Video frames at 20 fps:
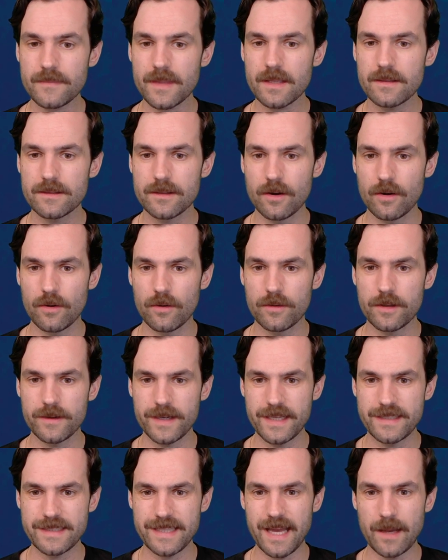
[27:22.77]
So there
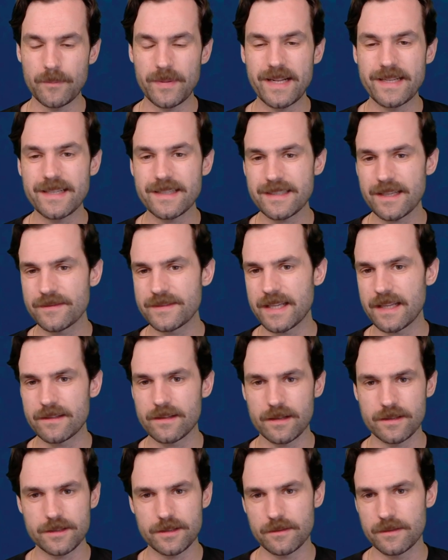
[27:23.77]
is that, but it does have death
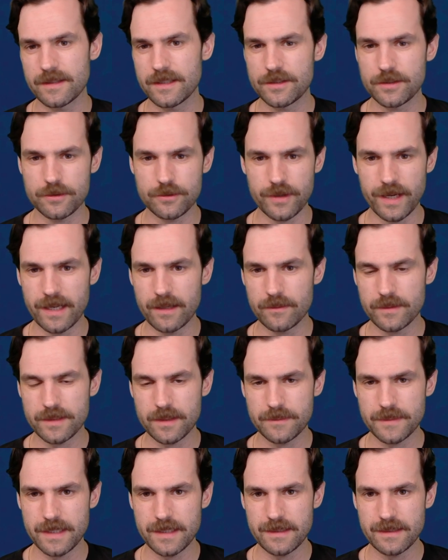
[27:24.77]
touch, so at least you're trading with
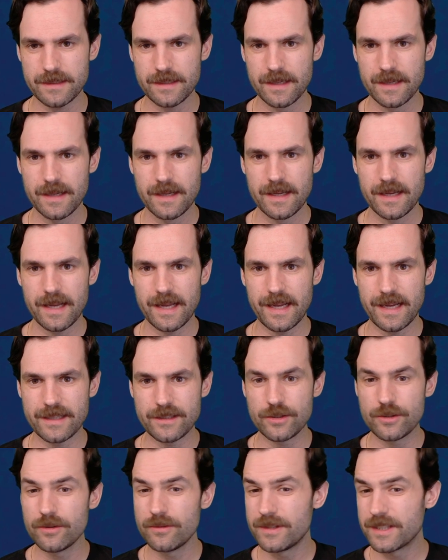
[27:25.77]
something. And
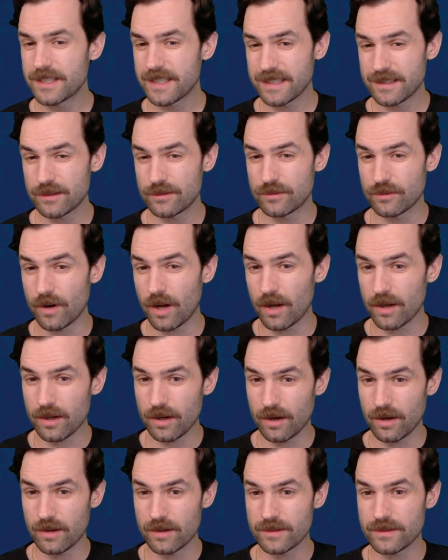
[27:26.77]
you do just get to draw
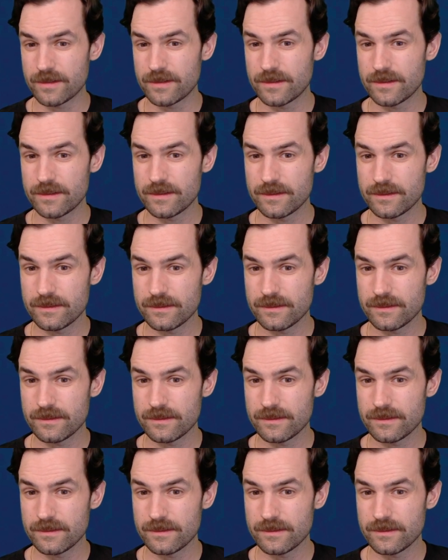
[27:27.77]
cards.